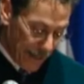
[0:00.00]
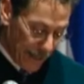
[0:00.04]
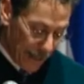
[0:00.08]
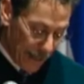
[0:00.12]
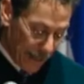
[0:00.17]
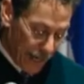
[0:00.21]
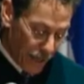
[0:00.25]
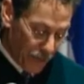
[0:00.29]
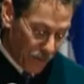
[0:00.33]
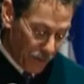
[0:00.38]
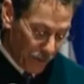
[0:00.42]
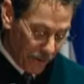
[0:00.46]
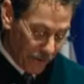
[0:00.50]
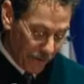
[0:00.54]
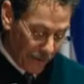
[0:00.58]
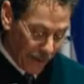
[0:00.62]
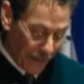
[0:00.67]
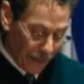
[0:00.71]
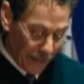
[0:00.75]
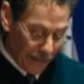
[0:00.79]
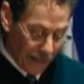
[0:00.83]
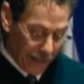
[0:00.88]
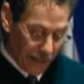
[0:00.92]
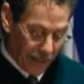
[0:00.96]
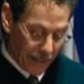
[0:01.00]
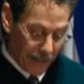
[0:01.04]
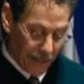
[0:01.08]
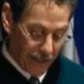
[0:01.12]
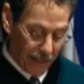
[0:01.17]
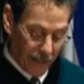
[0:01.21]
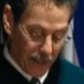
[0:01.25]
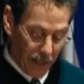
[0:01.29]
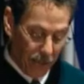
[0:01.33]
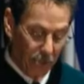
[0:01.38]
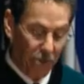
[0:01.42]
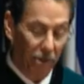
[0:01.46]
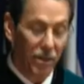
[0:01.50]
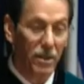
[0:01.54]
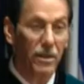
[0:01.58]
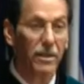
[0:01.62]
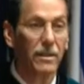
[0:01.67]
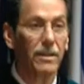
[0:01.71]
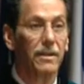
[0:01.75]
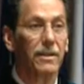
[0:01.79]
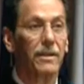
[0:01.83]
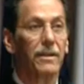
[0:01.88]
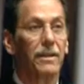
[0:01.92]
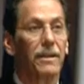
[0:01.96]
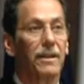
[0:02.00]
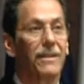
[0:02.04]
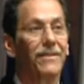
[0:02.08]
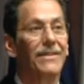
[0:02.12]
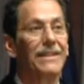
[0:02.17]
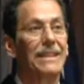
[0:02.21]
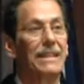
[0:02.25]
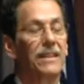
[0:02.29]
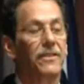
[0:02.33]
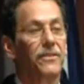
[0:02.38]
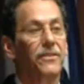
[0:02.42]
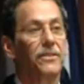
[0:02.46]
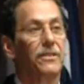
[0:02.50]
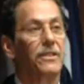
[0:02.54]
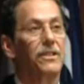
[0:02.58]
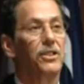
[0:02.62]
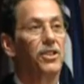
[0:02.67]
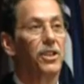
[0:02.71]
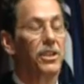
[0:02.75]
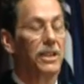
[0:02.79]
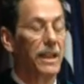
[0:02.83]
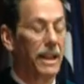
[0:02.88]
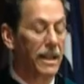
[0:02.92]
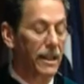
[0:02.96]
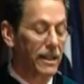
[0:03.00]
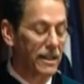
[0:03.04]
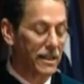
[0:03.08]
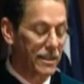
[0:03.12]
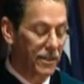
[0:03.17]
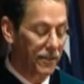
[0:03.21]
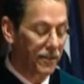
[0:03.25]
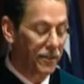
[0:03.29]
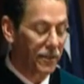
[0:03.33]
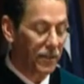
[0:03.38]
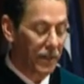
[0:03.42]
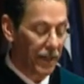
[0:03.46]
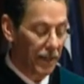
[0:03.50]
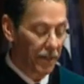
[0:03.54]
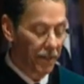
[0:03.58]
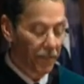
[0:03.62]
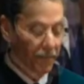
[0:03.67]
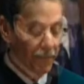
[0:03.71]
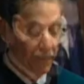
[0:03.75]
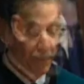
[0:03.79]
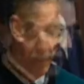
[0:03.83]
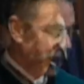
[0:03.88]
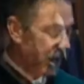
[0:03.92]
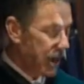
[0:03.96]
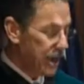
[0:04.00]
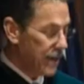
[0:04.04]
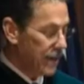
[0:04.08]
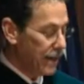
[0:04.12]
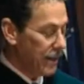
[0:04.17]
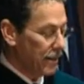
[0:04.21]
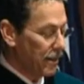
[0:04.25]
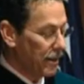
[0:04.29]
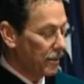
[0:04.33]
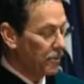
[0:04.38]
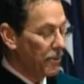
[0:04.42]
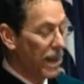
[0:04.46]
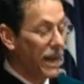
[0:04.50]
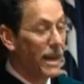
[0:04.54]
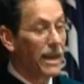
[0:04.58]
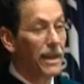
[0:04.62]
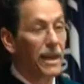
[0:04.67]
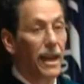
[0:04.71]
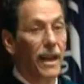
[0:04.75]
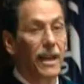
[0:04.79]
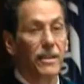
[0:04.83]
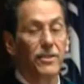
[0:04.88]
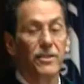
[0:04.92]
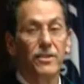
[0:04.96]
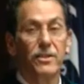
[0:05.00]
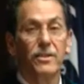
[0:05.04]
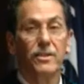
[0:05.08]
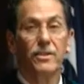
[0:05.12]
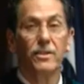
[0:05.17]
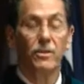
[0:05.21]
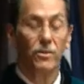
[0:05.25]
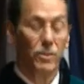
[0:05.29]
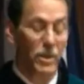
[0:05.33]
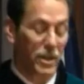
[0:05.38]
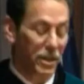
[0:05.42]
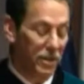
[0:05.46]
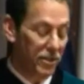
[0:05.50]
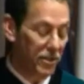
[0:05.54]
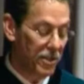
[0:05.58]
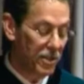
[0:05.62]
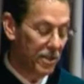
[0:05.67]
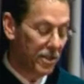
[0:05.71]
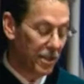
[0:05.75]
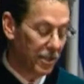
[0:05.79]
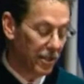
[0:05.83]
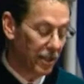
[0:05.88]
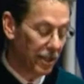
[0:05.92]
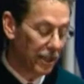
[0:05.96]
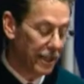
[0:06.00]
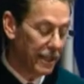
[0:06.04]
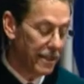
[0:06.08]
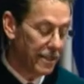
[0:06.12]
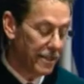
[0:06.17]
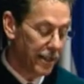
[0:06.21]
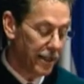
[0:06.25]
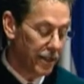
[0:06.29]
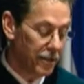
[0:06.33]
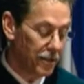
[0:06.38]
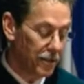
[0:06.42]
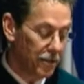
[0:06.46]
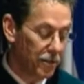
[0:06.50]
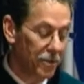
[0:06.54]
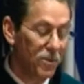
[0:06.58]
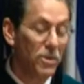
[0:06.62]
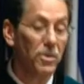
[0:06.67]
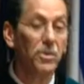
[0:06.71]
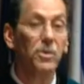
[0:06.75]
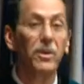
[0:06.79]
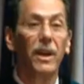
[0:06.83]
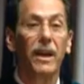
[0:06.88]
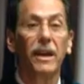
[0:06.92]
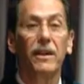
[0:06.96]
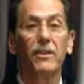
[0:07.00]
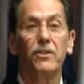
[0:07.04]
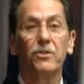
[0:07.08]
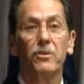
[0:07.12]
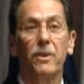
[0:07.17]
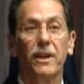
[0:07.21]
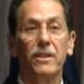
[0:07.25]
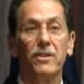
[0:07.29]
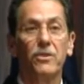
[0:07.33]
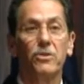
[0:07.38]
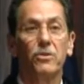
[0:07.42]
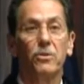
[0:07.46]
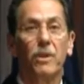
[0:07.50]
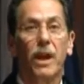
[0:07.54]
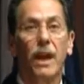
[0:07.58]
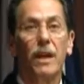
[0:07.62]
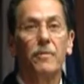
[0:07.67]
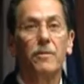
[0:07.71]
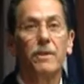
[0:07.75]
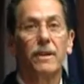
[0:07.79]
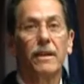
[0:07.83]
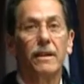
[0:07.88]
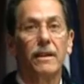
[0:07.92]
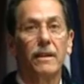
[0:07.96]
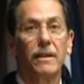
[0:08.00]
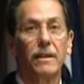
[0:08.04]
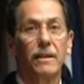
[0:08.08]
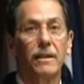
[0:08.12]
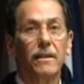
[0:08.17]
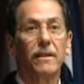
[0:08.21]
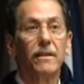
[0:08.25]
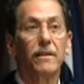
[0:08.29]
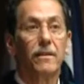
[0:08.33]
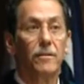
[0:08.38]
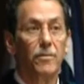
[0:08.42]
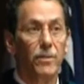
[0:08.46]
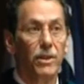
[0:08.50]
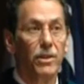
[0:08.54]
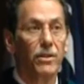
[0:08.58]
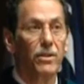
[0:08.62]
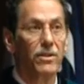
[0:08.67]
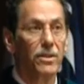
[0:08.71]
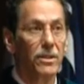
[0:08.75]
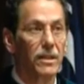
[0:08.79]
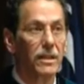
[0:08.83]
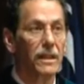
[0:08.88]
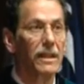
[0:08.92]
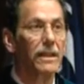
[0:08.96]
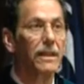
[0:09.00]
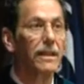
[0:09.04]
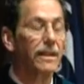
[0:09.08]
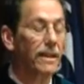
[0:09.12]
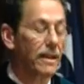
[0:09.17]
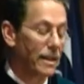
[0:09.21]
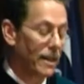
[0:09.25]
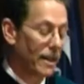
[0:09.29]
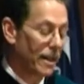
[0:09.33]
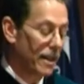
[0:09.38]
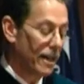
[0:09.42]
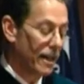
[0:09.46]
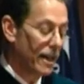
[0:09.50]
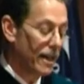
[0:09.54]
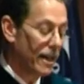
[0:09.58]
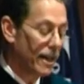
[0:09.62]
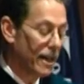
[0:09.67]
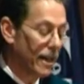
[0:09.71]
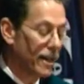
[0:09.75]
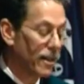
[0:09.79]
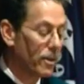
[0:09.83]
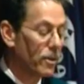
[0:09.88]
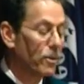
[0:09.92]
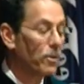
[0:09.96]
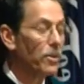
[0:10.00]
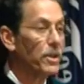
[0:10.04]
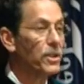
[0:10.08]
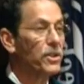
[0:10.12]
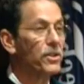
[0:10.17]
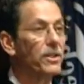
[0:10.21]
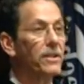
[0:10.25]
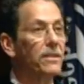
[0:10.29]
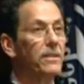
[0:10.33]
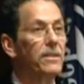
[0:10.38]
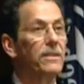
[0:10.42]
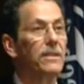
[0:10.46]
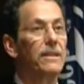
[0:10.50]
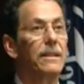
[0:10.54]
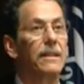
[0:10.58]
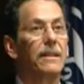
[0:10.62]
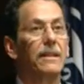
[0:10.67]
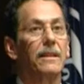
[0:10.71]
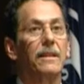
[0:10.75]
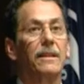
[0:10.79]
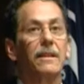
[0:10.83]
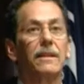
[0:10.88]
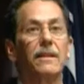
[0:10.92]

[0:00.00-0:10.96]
each revealing the secret of a different genetic symphony. And in many cases, we are still listening to and transcribing the music, uh, which is